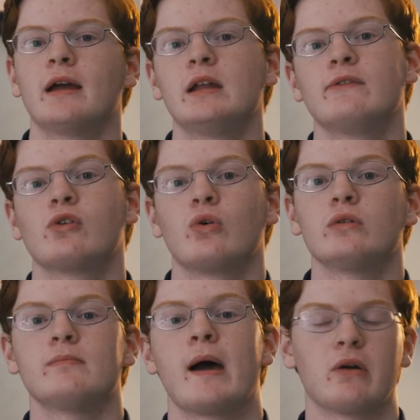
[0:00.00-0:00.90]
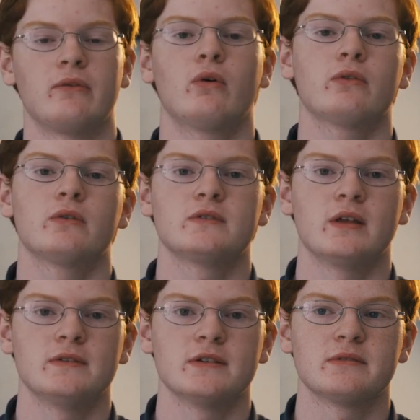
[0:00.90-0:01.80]
Any of your old micro Four Thirds
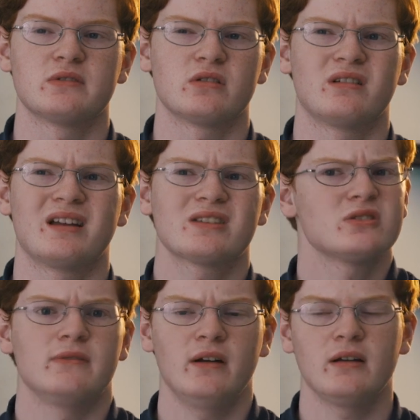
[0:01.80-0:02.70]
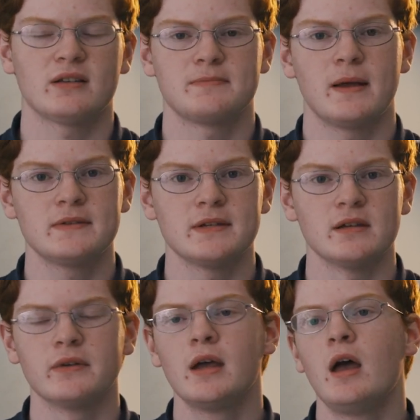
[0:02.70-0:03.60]
lenses, which are actually very
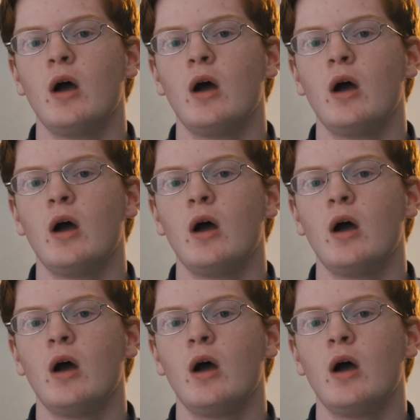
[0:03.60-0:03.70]
expensive,